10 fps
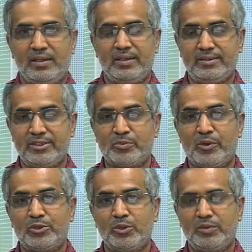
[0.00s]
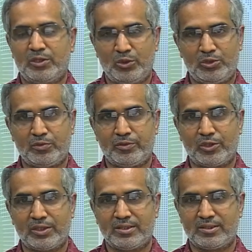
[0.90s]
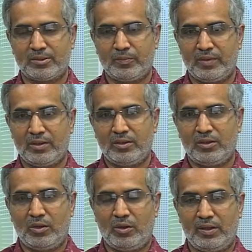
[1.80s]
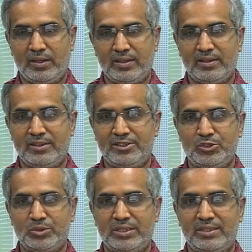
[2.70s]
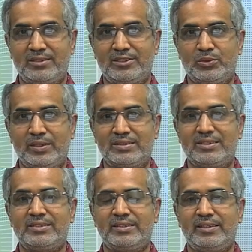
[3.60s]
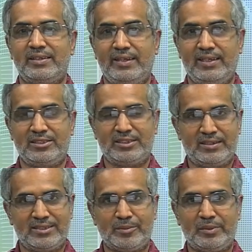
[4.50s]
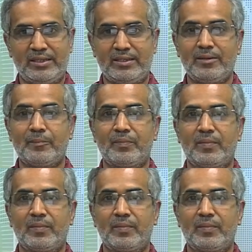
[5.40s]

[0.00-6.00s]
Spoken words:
In this module, we are going to focus on issues related to ethnicity, age and disability,